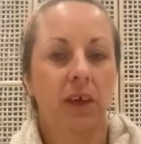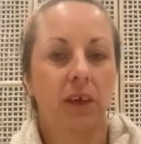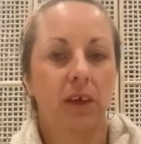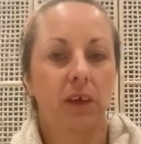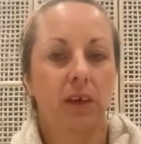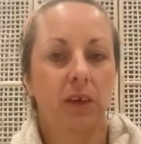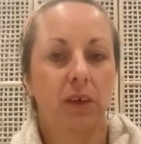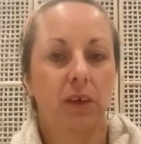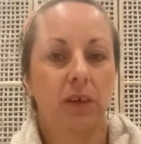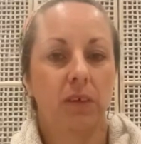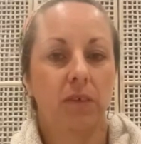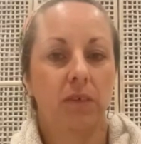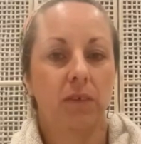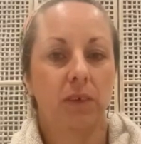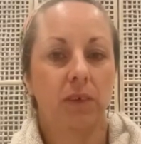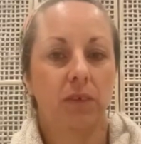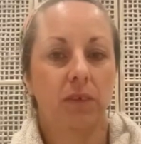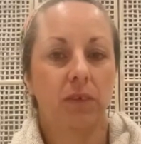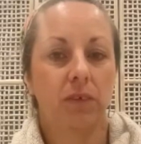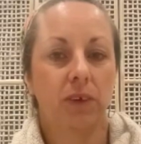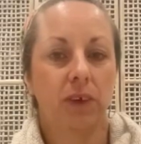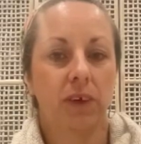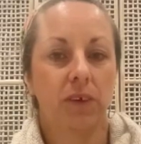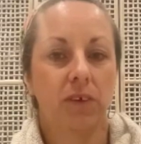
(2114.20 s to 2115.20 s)
you can feel
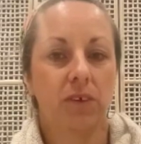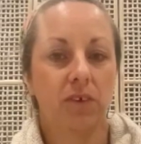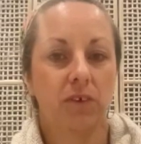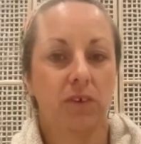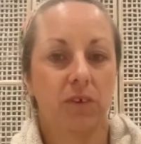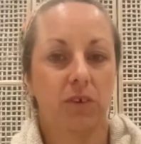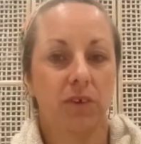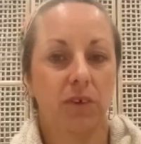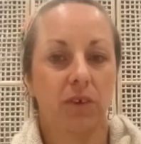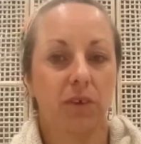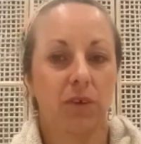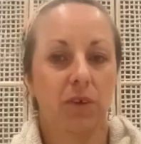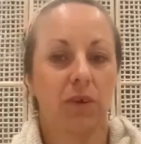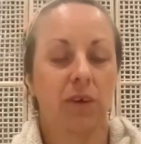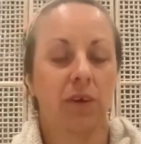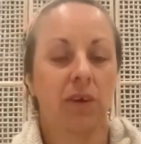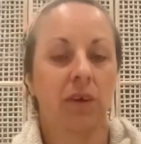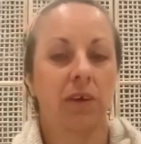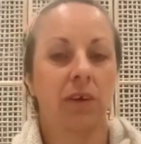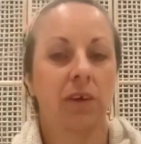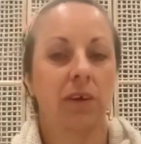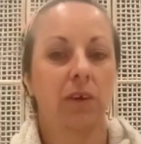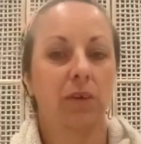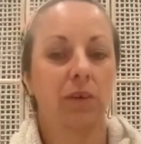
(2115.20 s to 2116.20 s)
free to
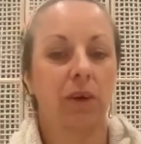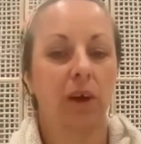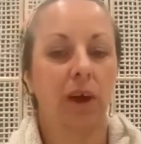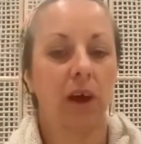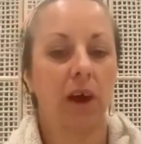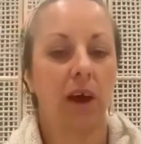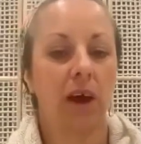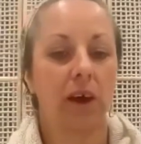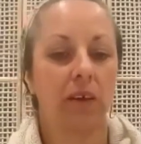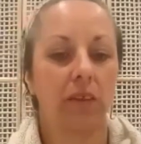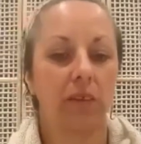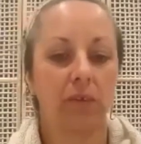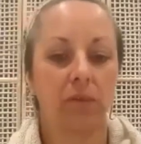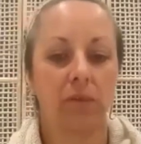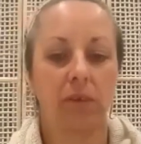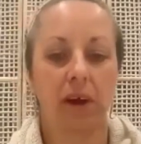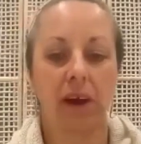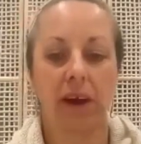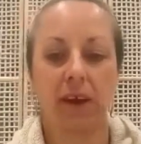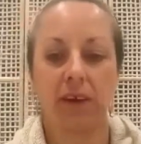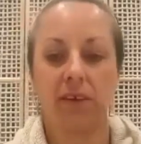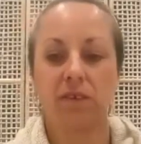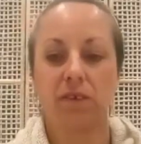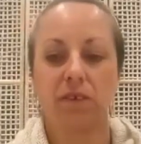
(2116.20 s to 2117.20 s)
either
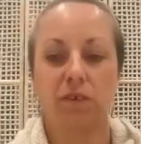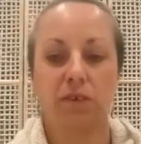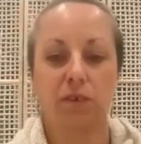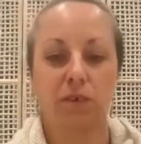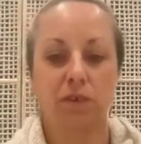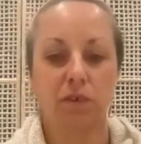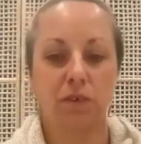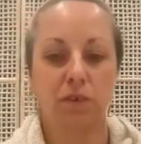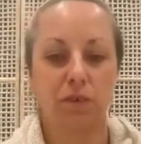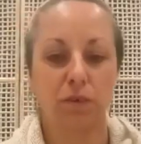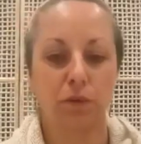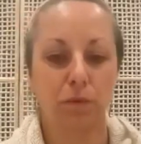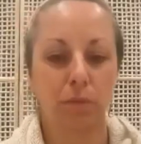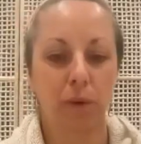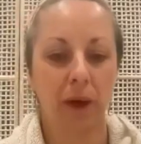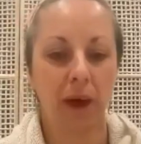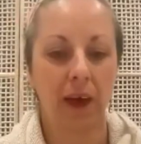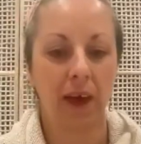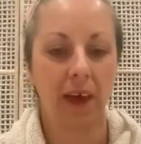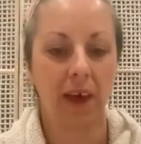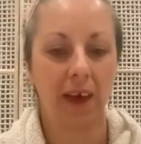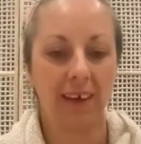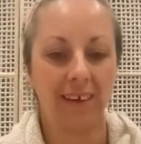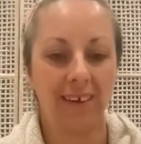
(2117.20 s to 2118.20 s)
raise your Zoom
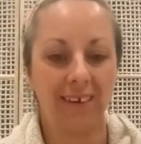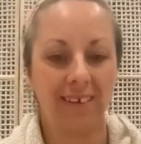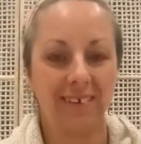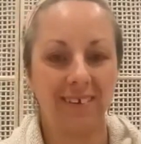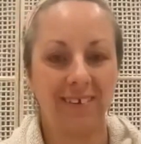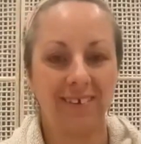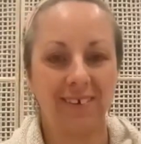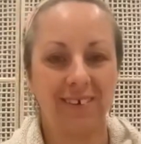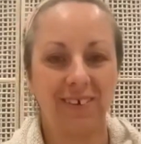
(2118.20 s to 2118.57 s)
hand,